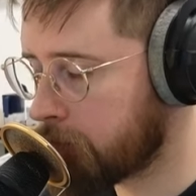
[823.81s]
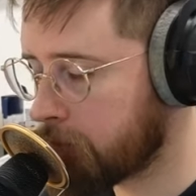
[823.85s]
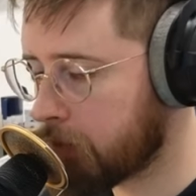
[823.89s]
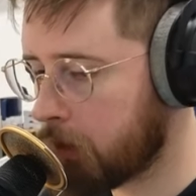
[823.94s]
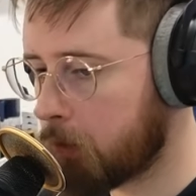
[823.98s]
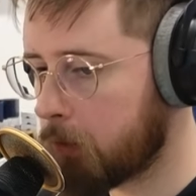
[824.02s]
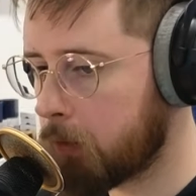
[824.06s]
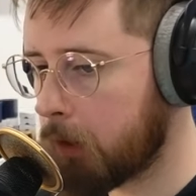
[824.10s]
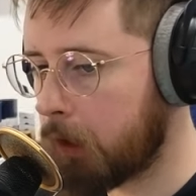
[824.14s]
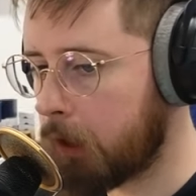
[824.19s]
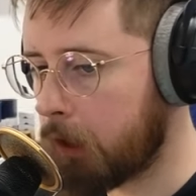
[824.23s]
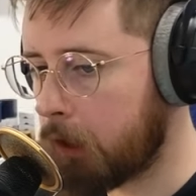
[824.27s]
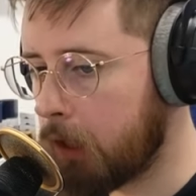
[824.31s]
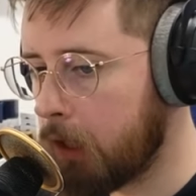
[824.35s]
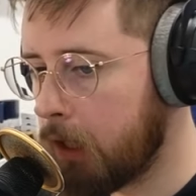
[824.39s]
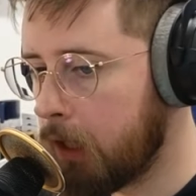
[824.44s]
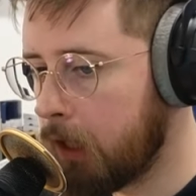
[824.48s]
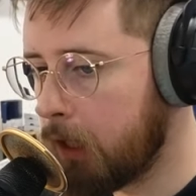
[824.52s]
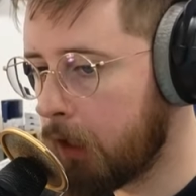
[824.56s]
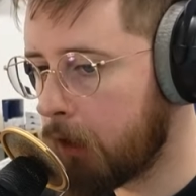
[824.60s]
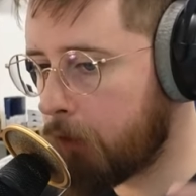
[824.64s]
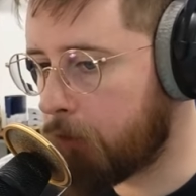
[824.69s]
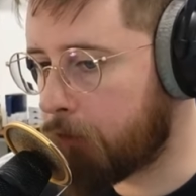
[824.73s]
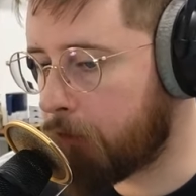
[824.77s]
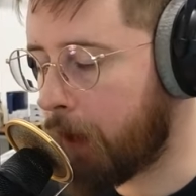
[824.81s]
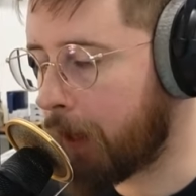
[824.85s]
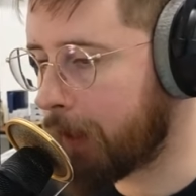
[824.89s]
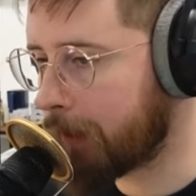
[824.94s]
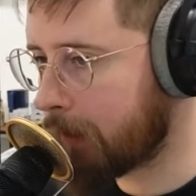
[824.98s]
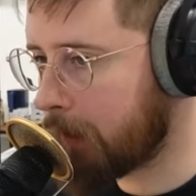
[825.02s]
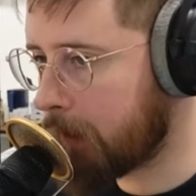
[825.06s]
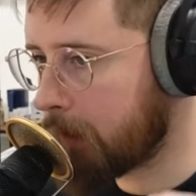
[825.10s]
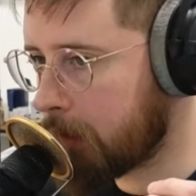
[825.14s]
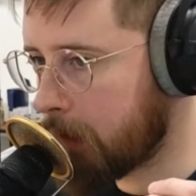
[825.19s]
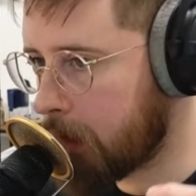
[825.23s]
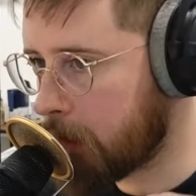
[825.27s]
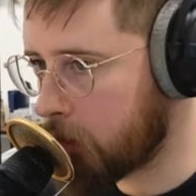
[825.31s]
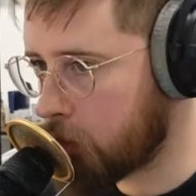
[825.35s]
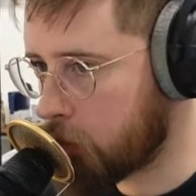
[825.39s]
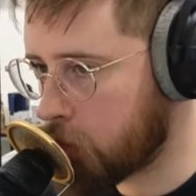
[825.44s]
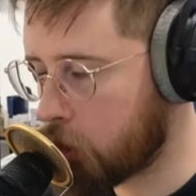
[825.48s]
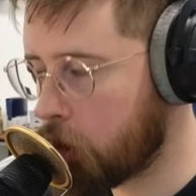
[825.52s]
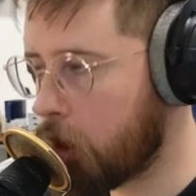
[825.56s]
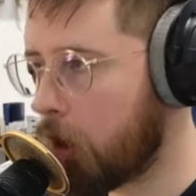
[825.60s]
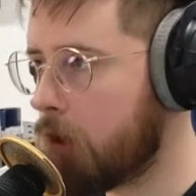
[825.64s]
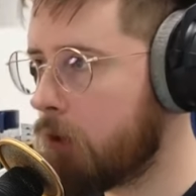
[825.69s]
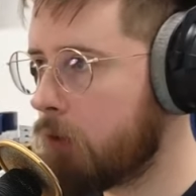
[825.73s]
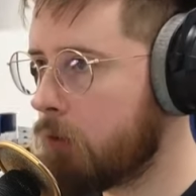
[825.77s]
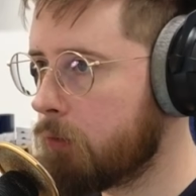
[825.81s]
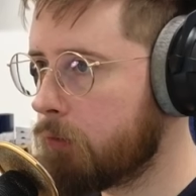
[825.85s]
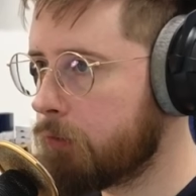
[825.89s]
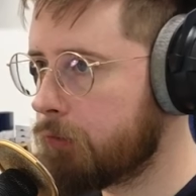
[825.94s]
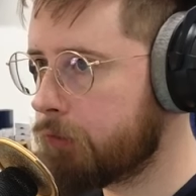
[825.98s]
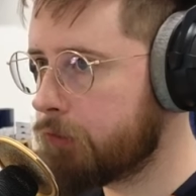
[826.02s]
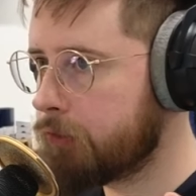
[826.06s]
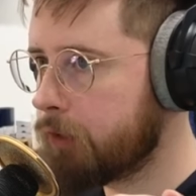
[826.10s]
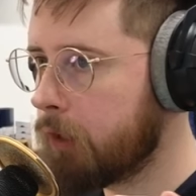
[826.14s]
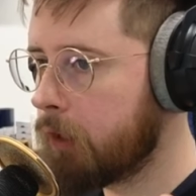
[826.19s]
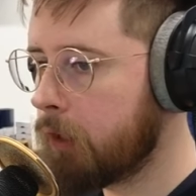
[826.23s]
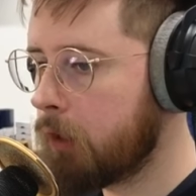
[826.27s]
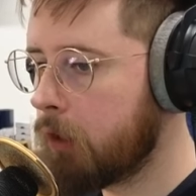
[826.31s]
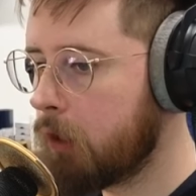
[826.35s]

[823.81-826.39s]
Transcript: So, like, the fact that they chose